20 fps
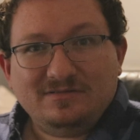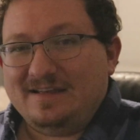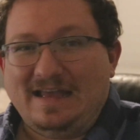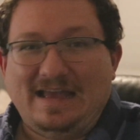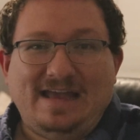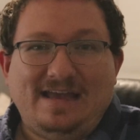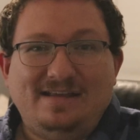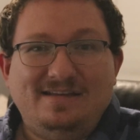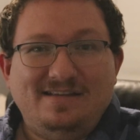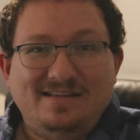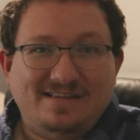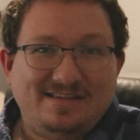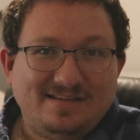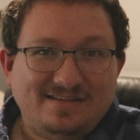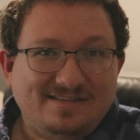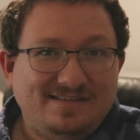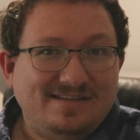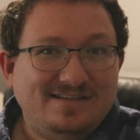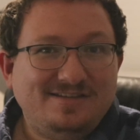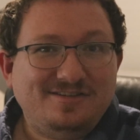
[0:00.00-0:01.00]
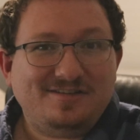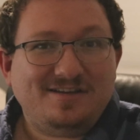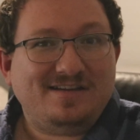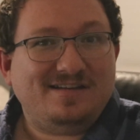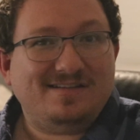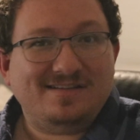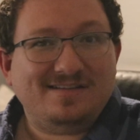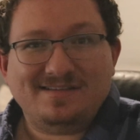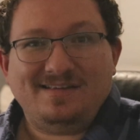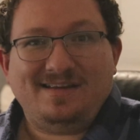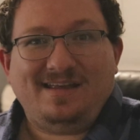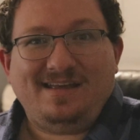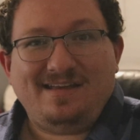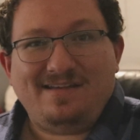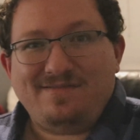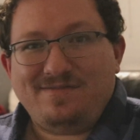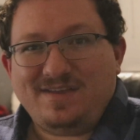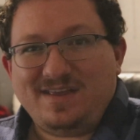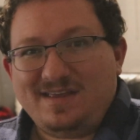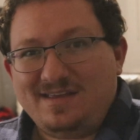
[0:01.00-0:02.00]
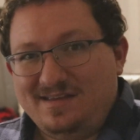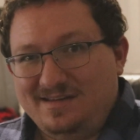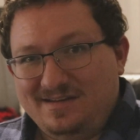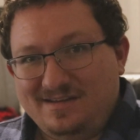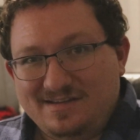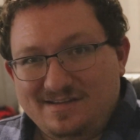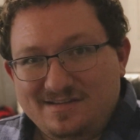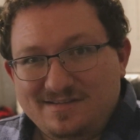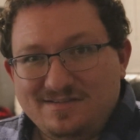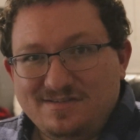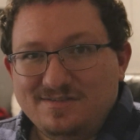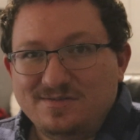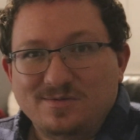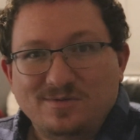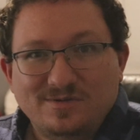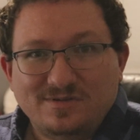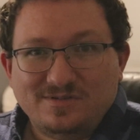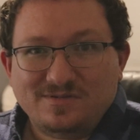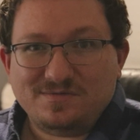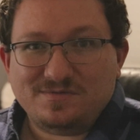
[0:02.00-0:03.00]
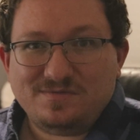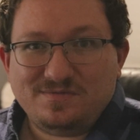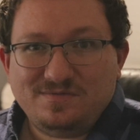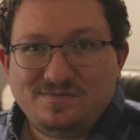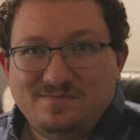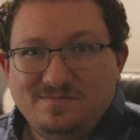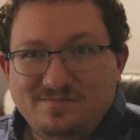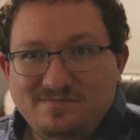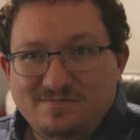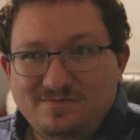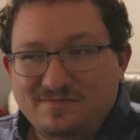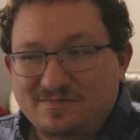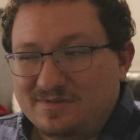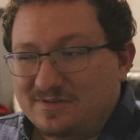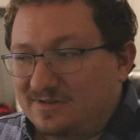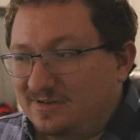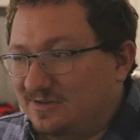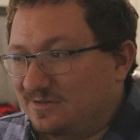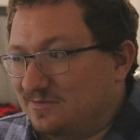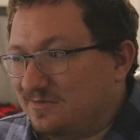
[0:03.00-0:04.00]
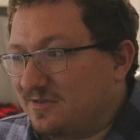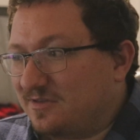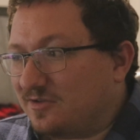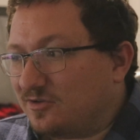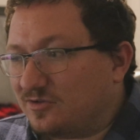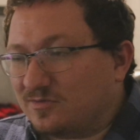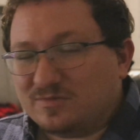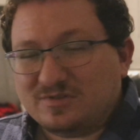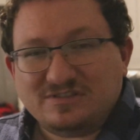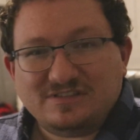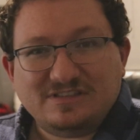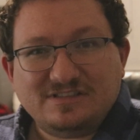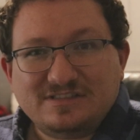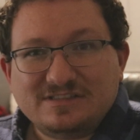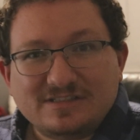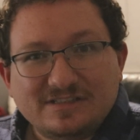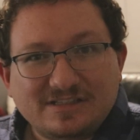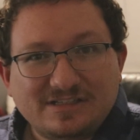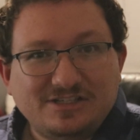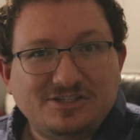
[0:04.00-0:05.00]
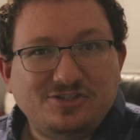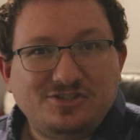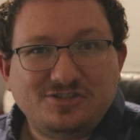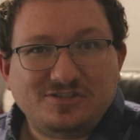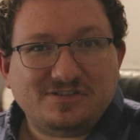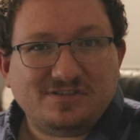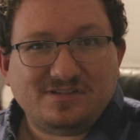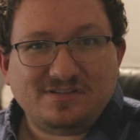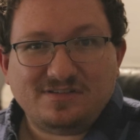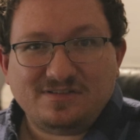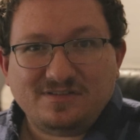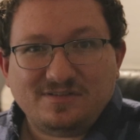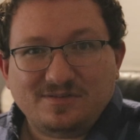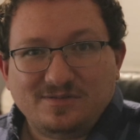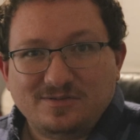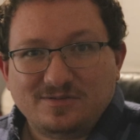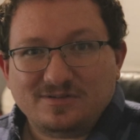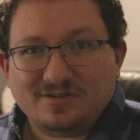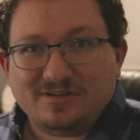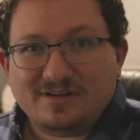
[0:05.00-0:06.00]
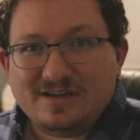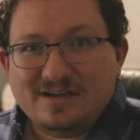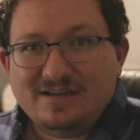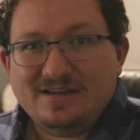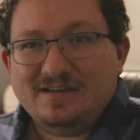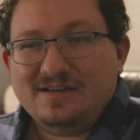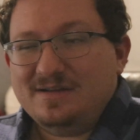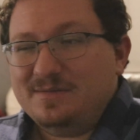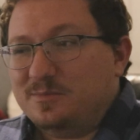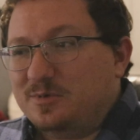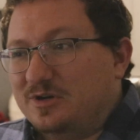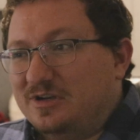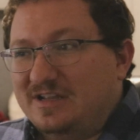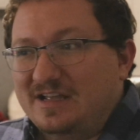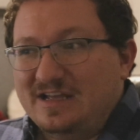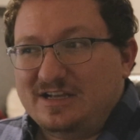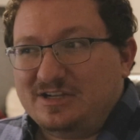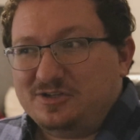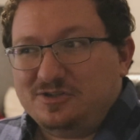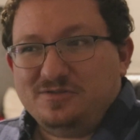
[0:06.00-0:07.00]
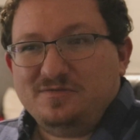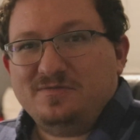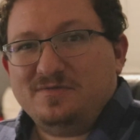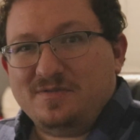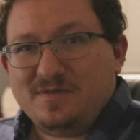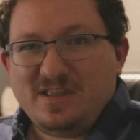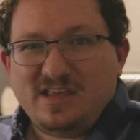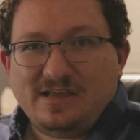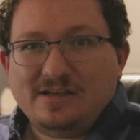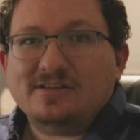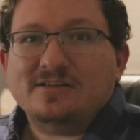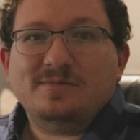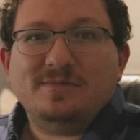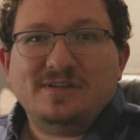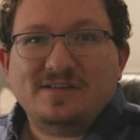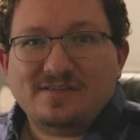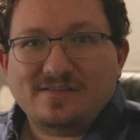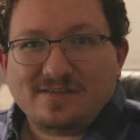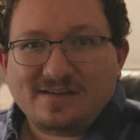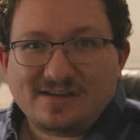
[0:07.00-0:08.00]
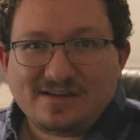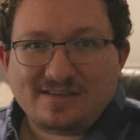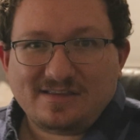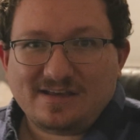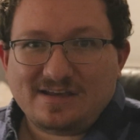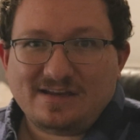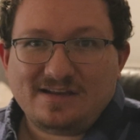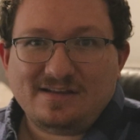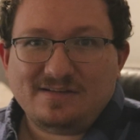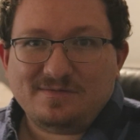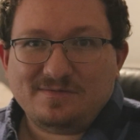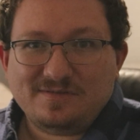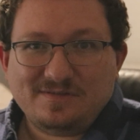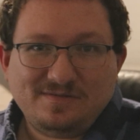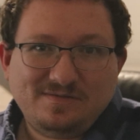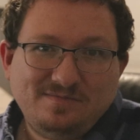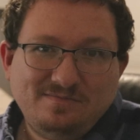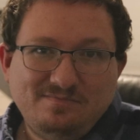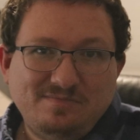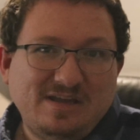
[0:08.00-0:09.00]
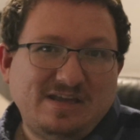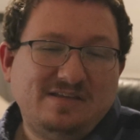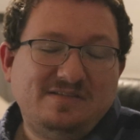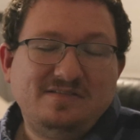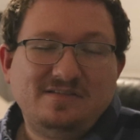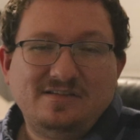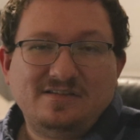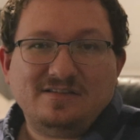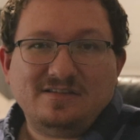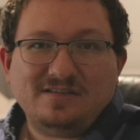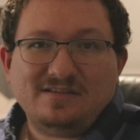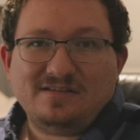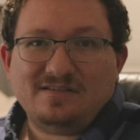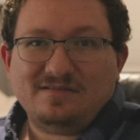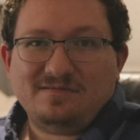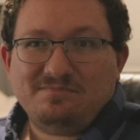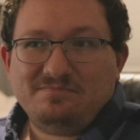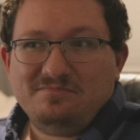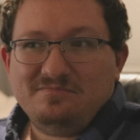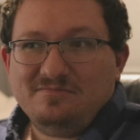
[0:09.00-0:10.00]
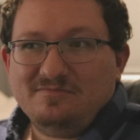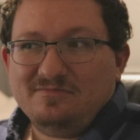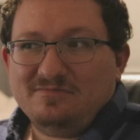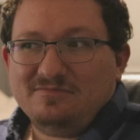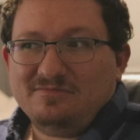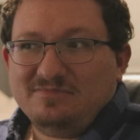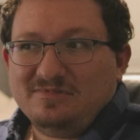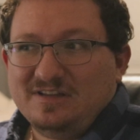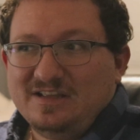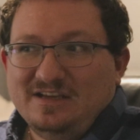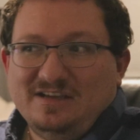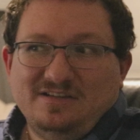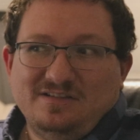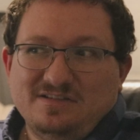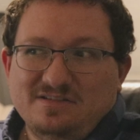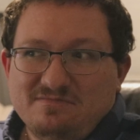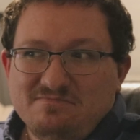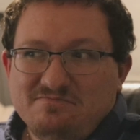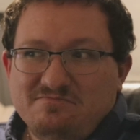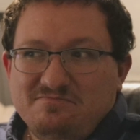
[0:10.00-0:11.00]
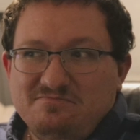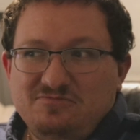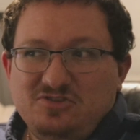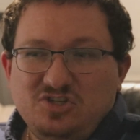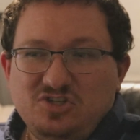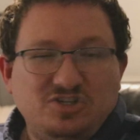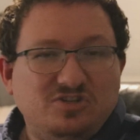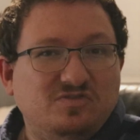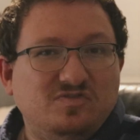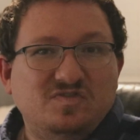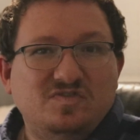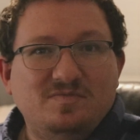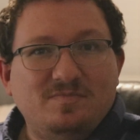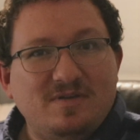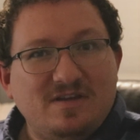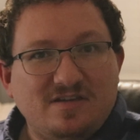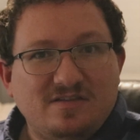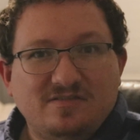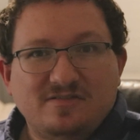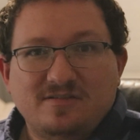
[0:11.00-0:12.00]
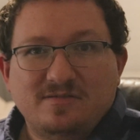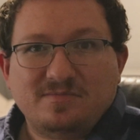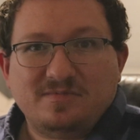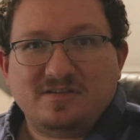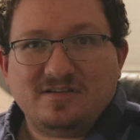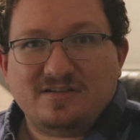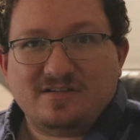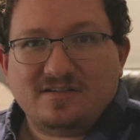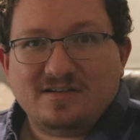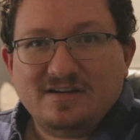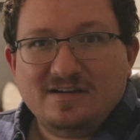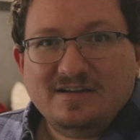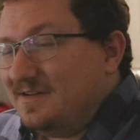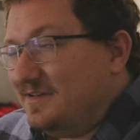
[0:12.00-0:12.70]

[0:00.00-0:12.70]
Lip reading: Add to this shed doesn't have any sort of, thermal insulation or protection from the elements like that. It's basically like a chill space up there.